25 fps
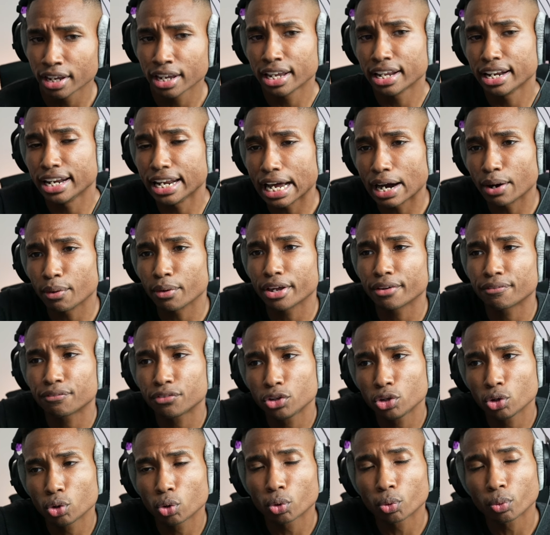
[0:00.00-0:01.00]
Now, if
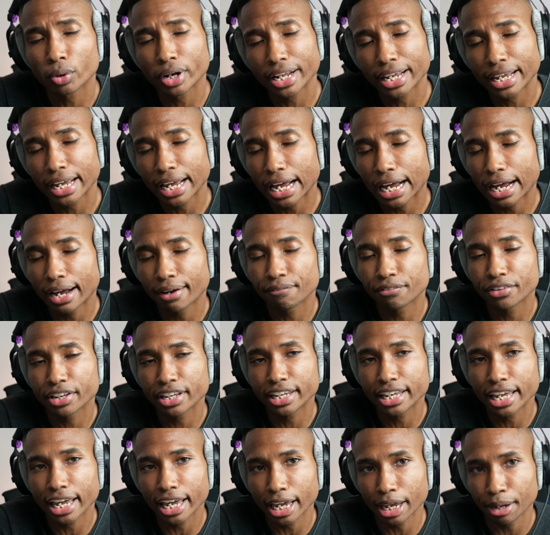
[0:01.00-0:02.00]
you already have the
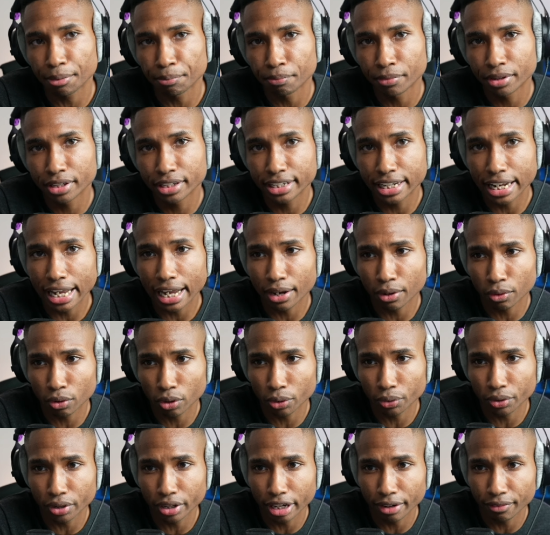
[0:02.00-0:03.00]
game
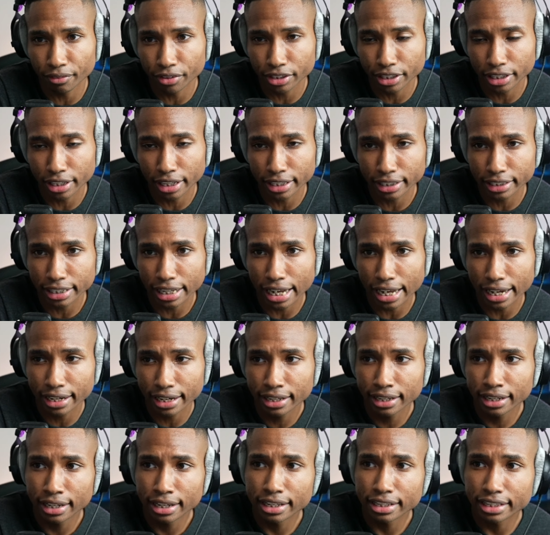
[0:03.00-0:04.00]
downloaded and everything like that,
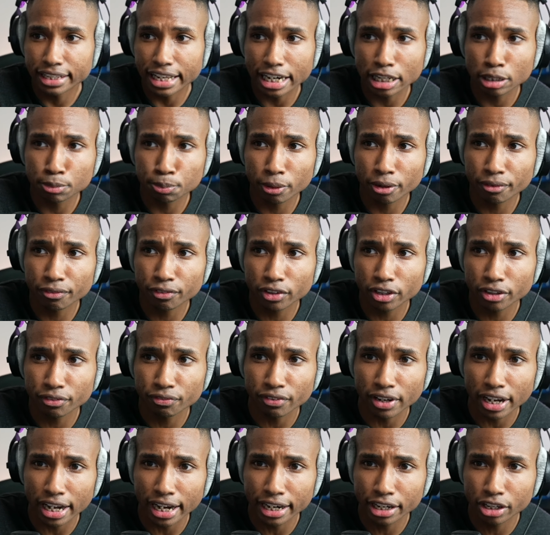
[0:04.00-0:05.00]
that is perfectly
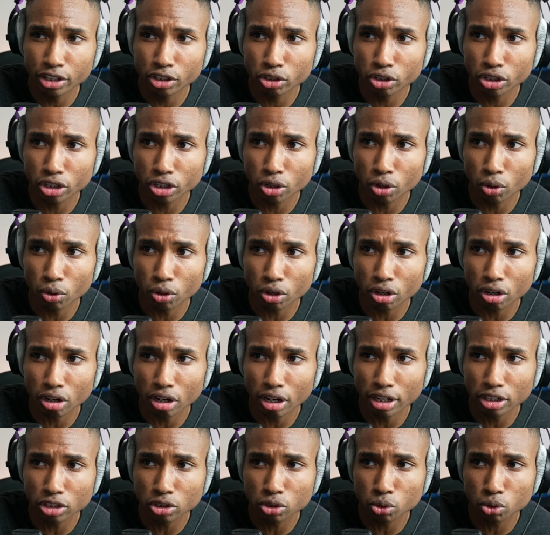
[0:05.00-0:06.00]
fine. You're going to go to
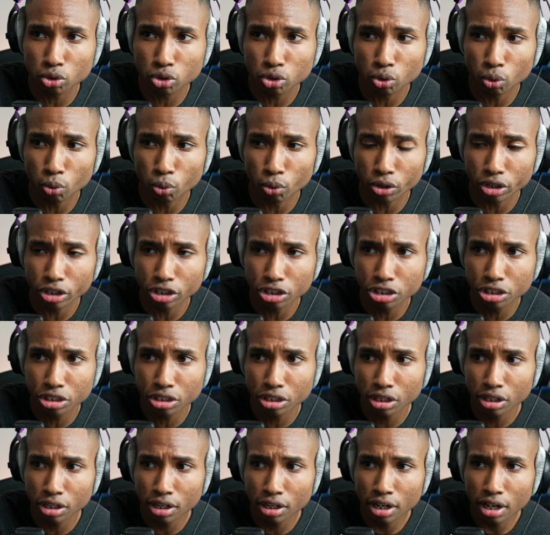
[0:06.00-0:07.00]
console storage
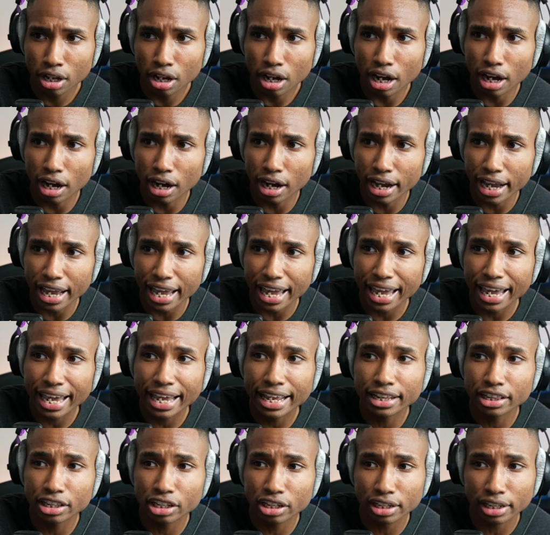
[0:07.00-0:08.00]

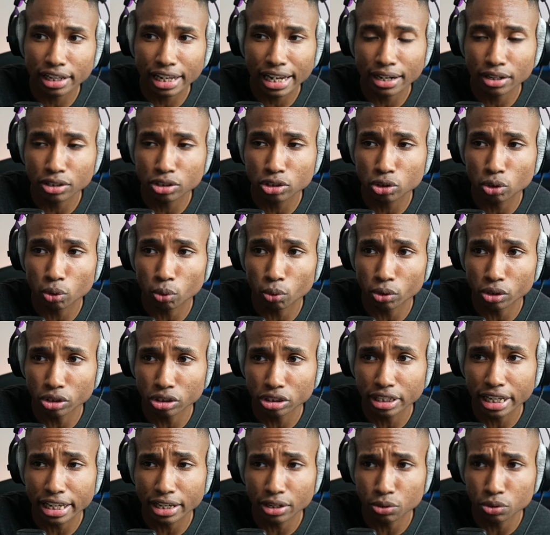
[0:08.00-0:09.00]
and the cloud storage
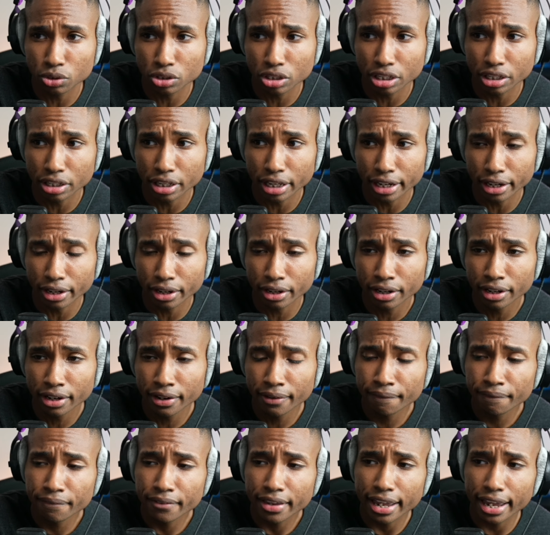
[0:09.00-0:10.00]
that you see there.
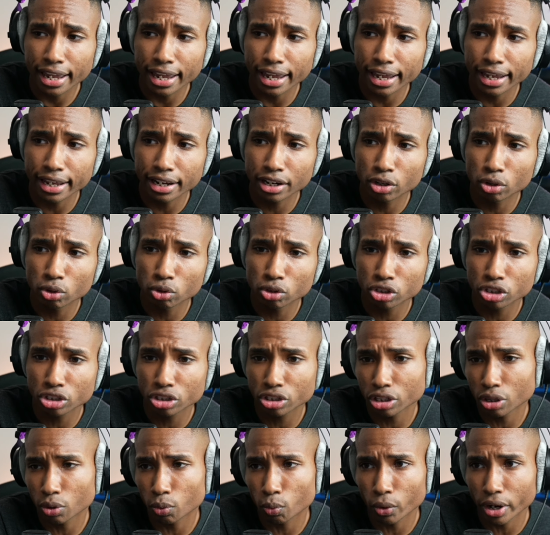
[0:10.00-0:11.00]
And you're just
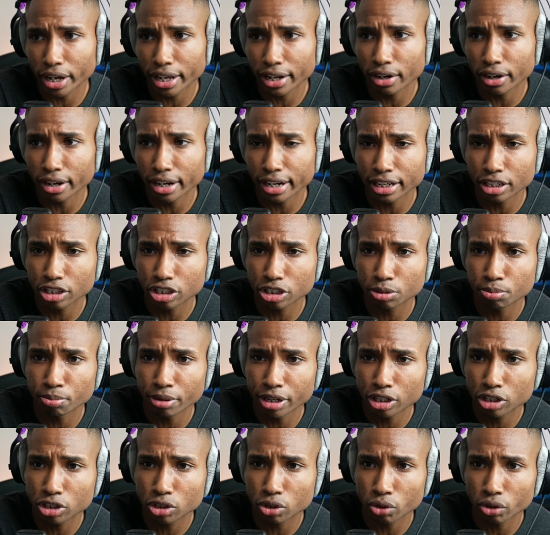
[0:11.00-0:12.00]
going to wait on it. Just
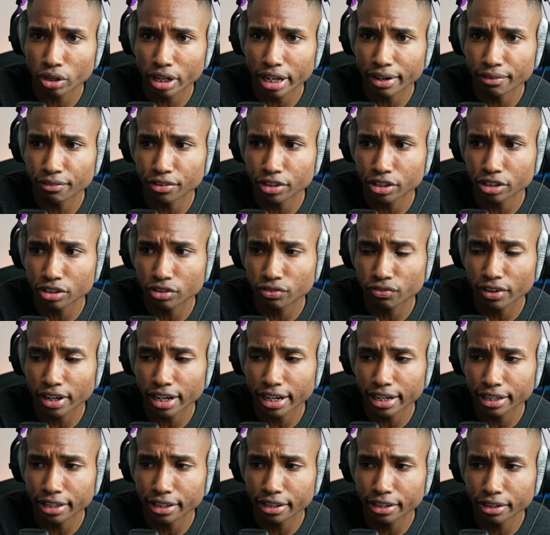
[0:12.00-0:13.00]
make sure that everything's fine
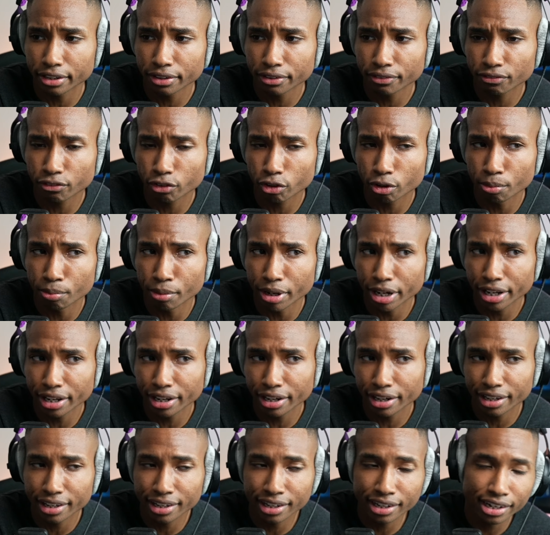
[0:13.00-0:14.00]
here for a
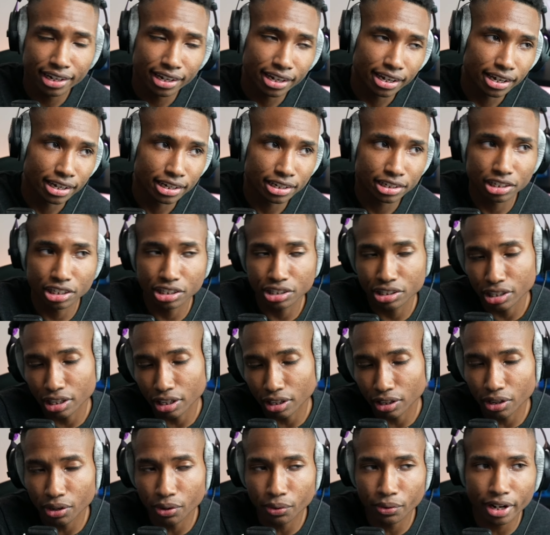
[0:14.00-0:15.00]
minute. It's just going to
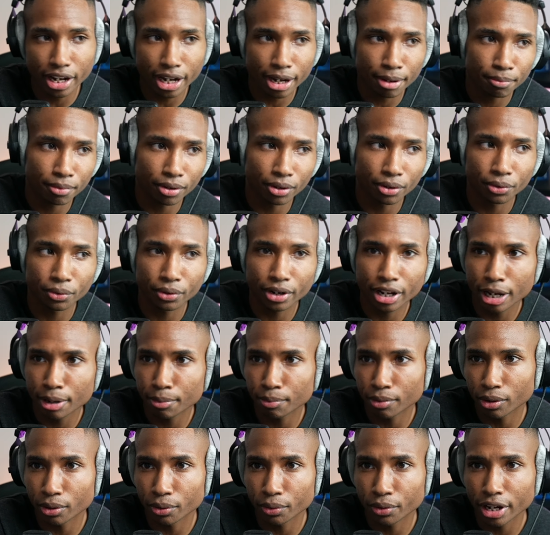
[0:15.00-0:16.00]
load up, load up,
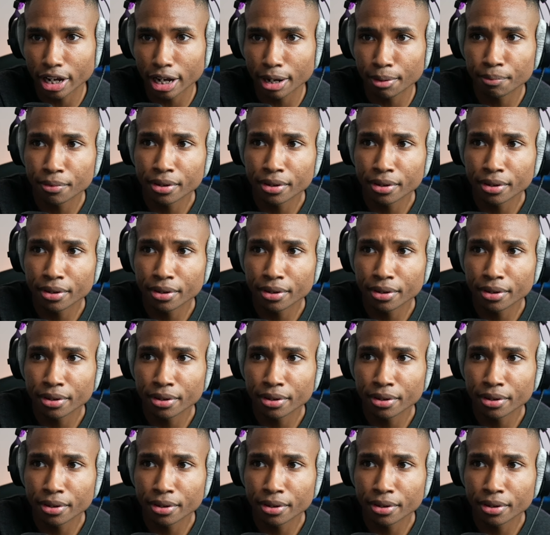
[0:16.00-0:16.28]
load up.